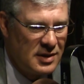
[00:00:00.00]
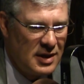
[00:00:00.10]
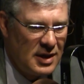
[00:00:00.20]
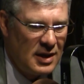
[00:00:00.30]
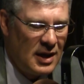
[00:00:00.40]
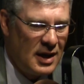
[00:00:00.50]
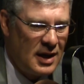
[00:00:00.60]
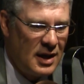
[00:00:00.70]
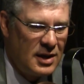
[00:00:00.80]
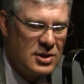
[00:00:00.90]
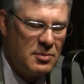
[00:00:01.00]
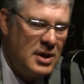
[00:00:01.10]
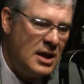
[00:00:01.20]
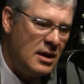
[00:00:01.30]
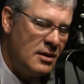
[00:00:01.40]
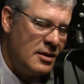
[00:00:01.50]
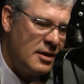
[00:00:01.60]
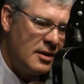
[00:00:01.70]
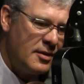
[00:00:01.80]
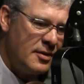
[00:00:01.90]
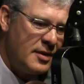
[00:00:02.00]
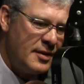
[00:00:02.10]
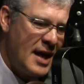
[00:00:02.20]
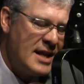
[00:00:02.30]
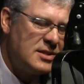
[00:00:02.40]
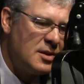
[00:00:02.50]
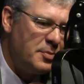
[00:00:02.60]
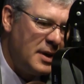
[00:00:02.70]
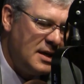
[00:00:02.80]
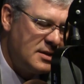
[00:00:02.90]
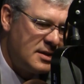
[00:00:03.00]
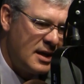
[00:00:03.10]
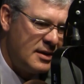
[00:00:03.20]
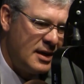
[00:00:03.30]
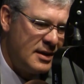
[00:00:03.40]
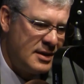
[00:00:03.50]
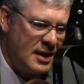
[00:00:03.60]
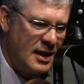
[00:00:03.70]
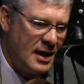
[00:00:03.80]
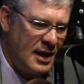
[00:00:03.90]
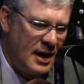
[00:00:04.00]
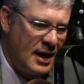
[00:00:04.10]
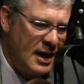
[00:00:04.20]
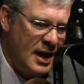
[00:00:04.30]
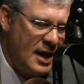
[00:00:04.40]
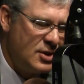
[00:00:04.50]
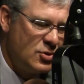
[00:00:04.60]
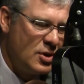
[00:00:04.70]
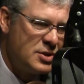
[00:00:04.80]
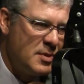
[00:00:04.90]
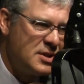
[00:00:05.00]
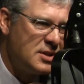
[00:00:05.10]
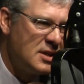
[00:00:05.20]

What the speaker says: And to me, that's the piece that I enjoy as much